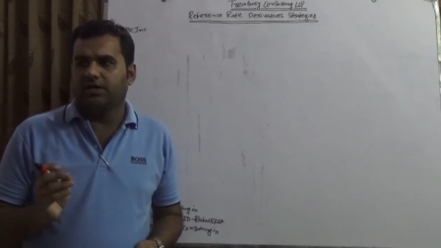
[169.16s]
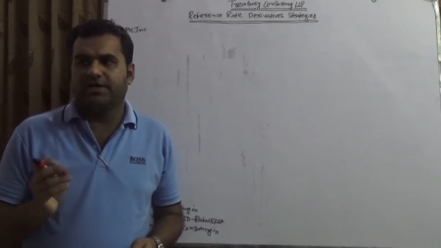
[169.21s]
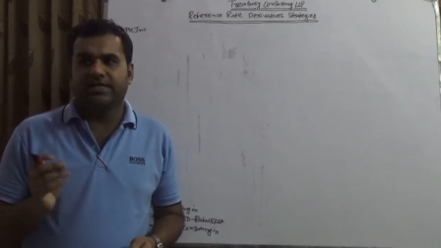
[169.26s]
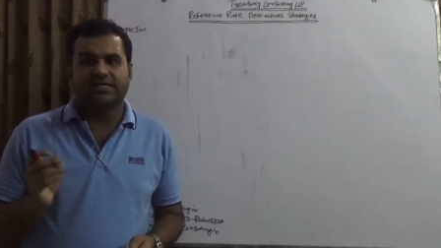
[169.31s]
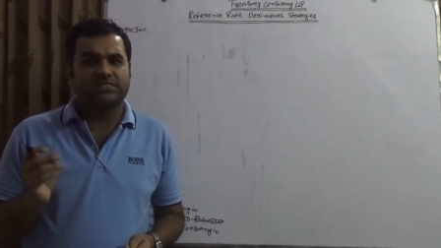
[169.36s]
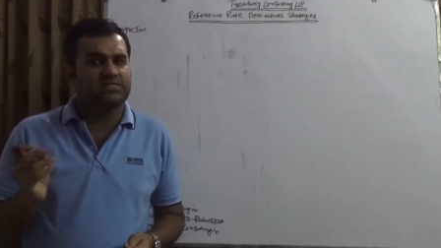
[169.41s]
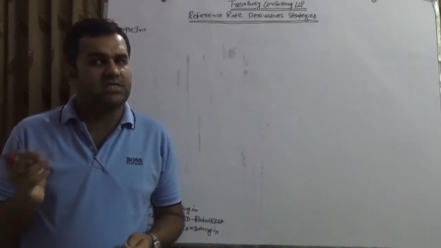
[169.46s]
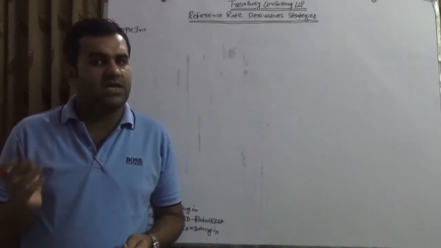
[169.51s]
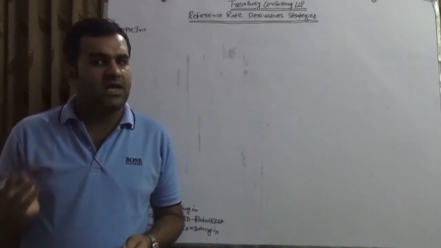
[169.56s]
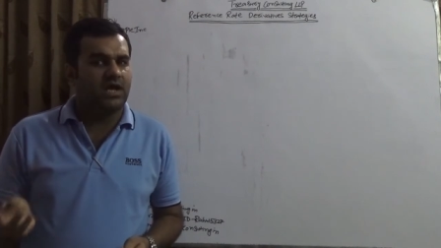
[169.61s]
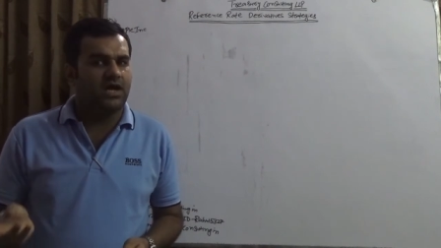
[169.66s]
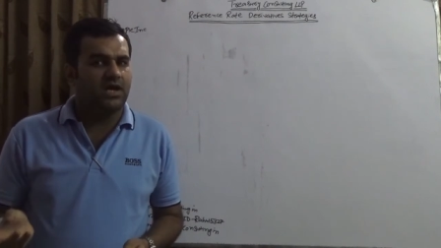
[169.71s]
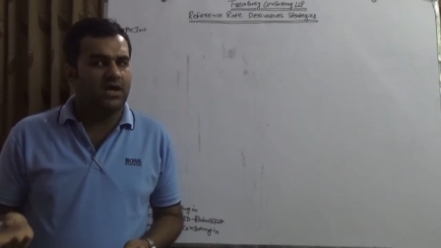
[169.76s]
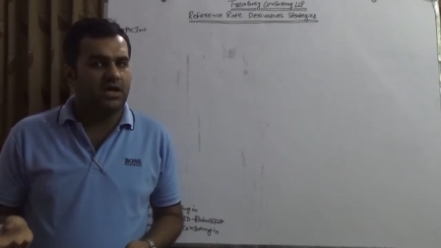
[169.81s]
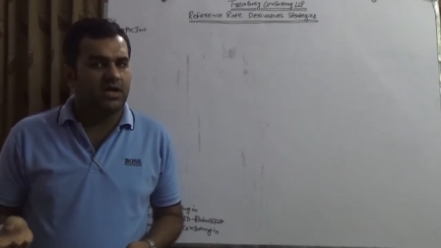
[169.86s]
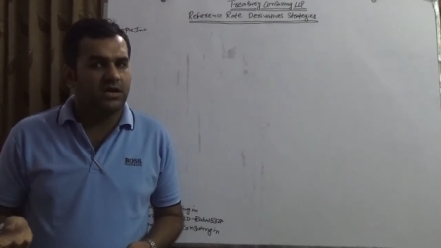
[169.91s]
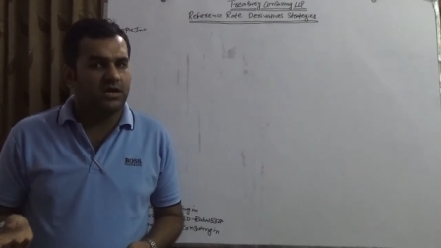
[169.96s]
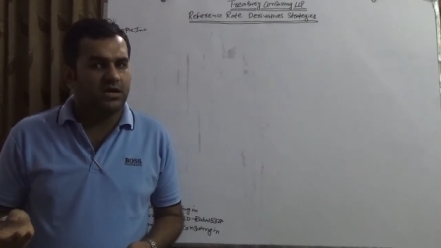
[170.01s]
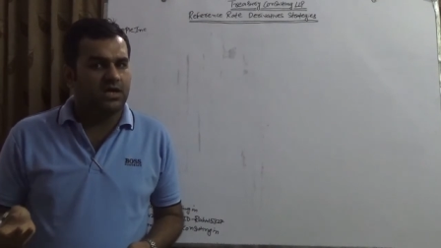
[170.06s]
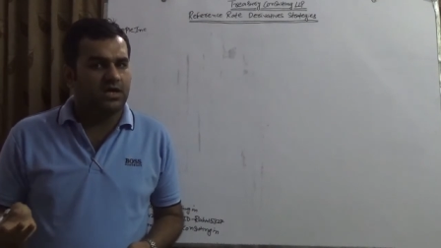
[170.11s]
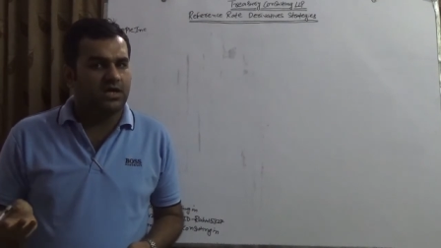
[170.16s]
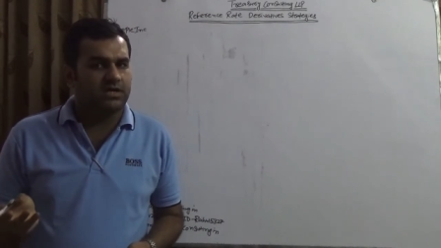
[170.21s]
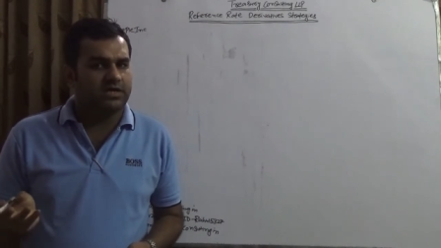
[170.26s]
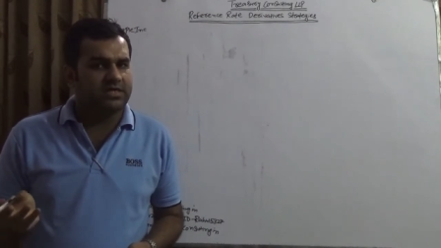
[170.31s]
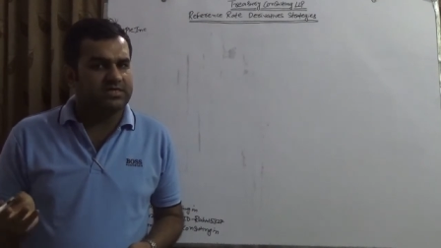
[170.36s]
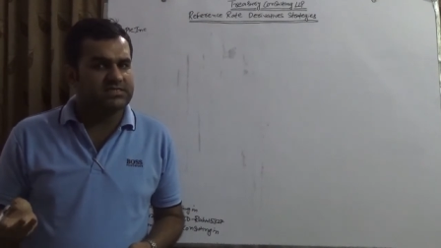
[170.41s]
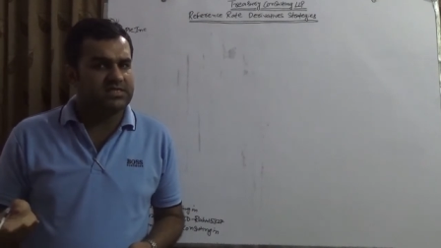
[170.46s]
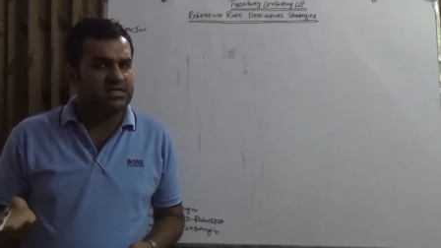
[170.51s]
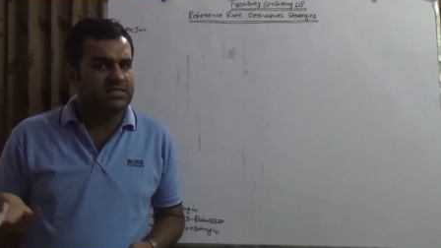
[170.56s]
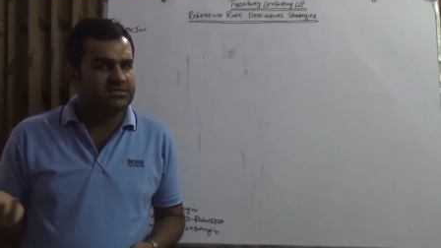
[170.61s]
Tesla, uh,
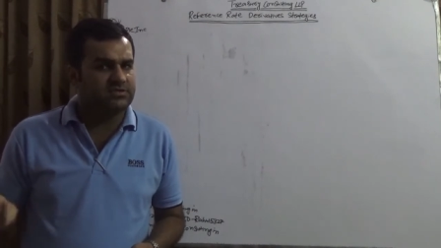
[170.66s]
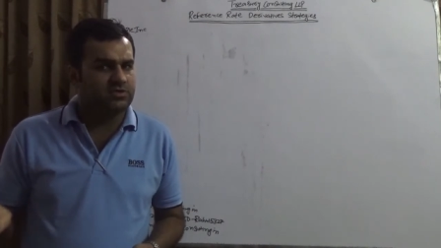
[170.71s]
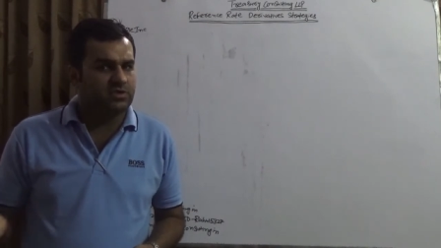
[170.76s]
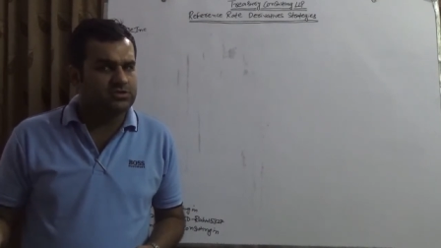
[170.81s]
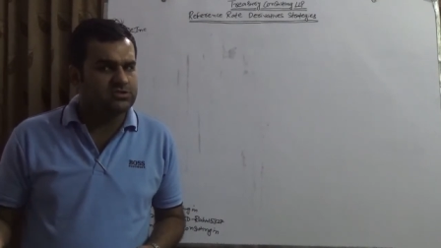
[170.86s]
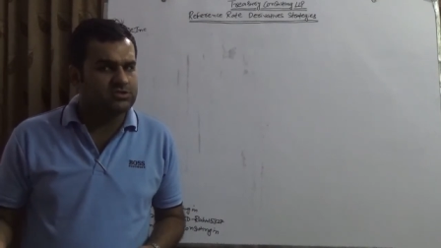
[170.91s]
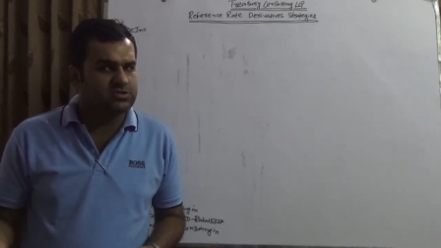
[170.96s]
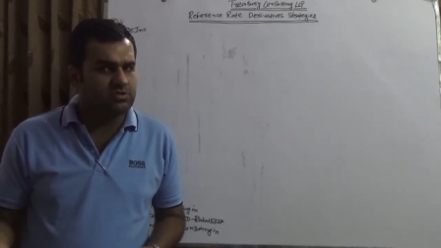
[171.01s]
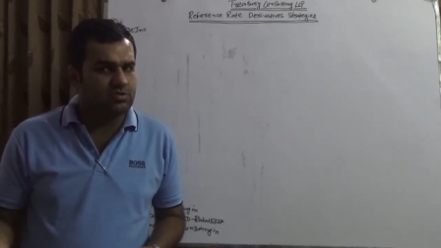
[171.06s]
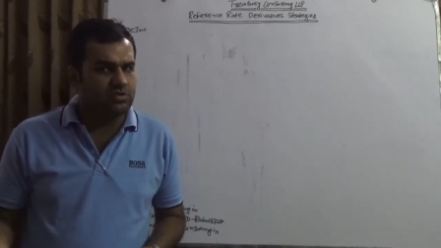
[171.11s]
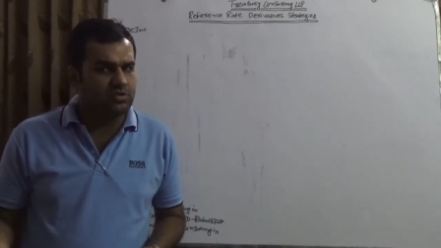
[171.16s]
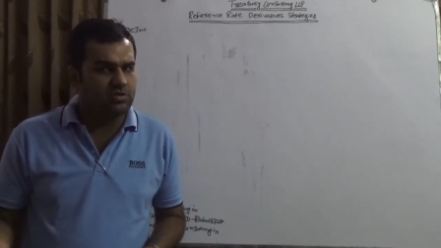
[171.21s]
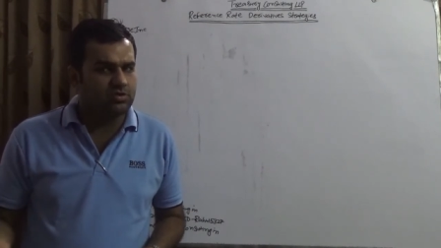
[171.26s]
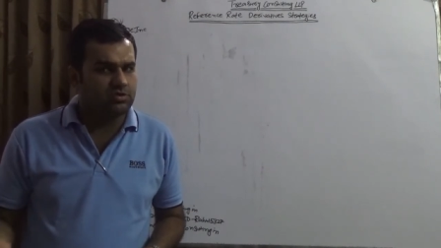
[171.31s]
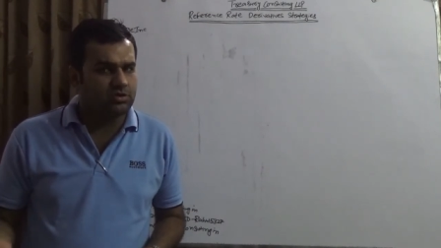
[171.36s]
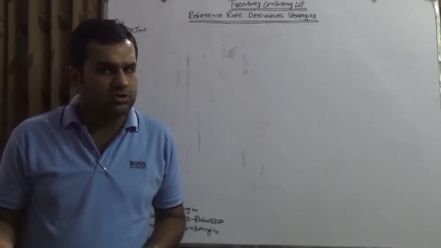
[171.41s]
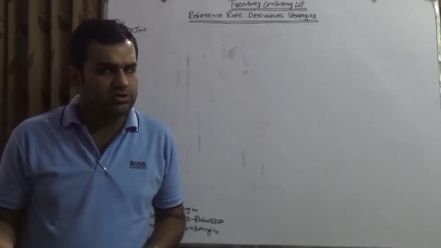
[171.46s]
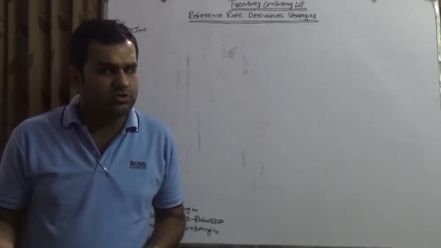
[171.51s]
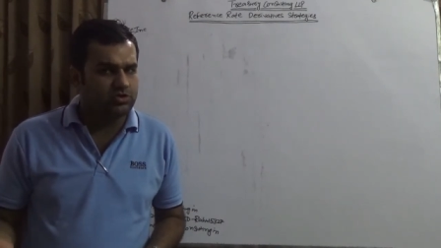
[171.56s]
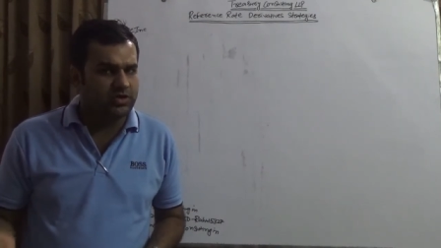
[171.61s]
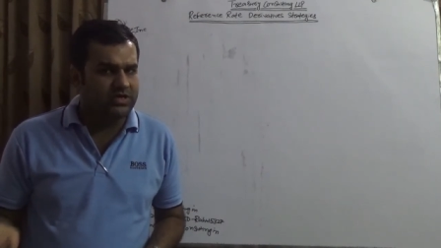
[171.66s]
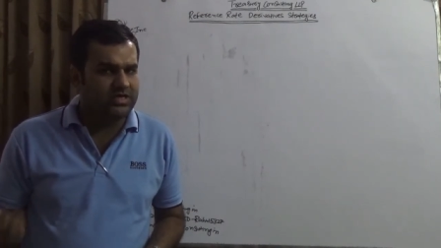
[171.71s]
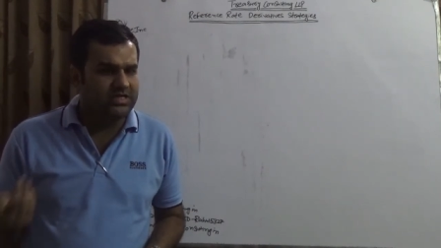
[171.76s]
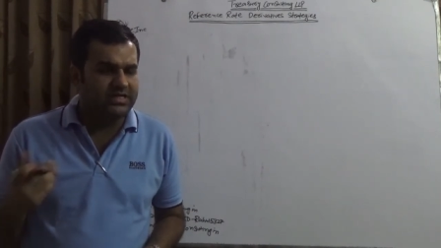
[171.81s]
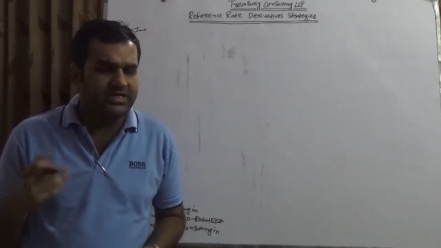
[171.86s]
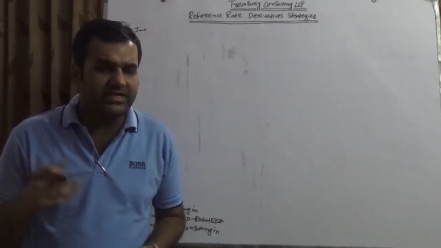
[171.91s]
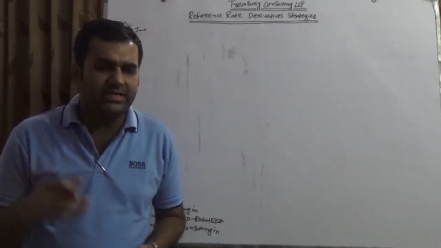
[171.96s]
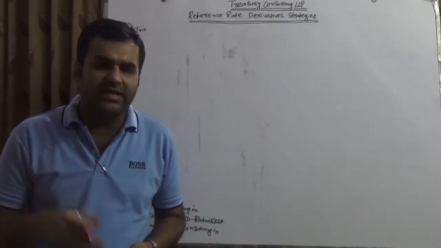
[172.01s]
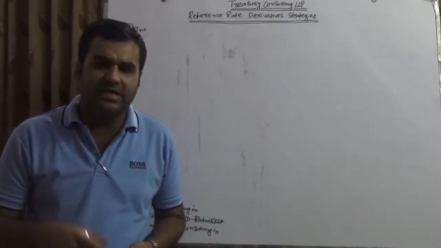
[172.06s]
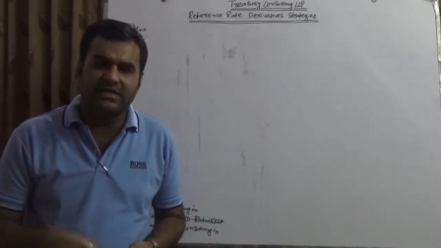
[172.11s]
Tesla is also joining
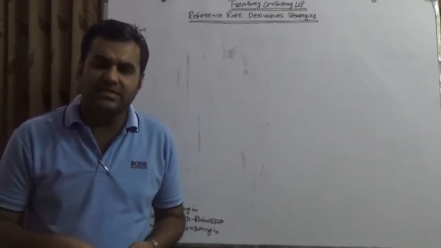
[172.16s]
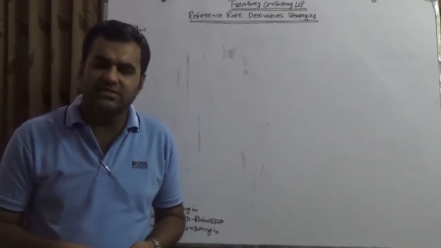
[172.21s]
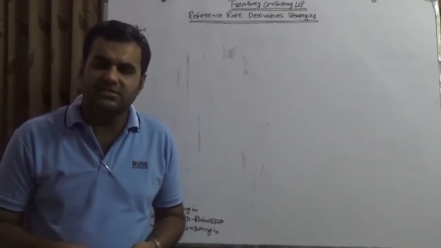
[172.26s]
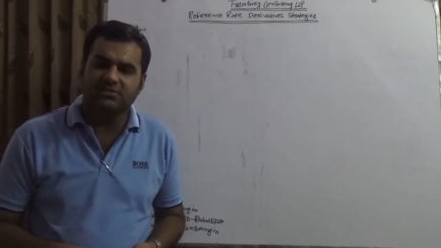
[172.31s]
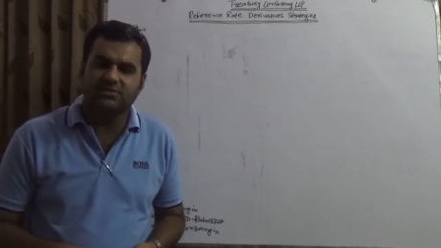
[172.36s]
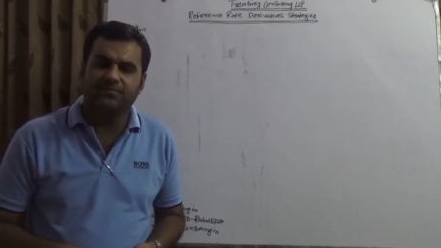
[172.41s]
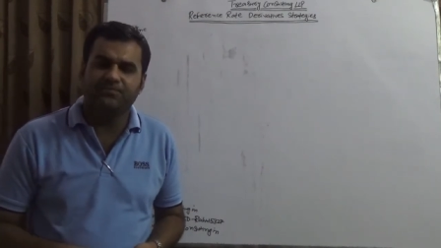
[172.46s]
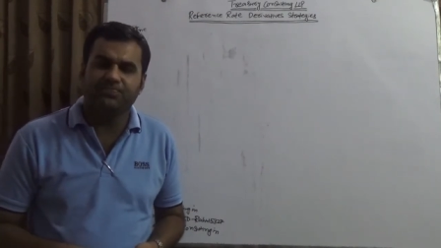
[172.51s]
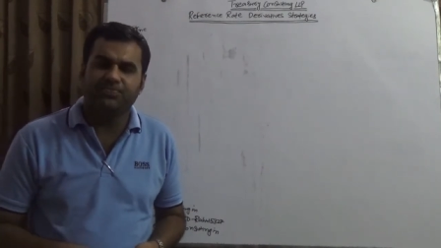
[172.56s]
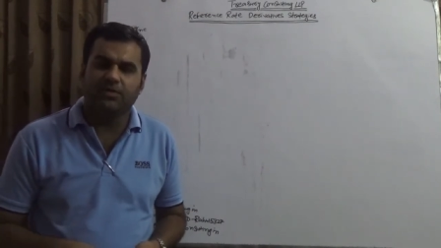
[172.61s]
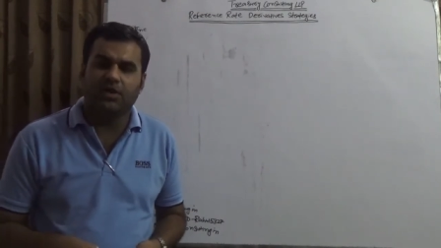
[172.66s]
that list.